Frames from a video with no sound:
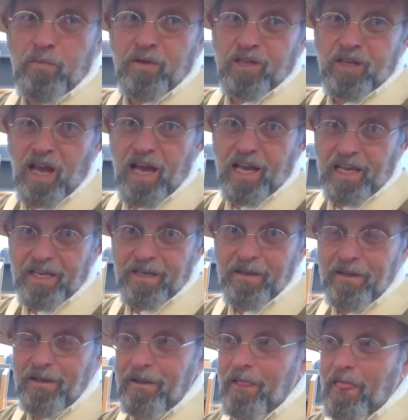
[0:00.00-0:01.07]
Battalion.
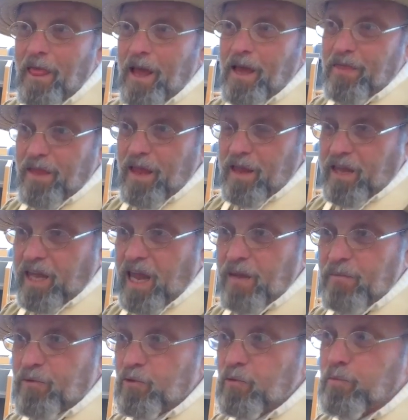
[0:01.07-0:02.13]
And they came through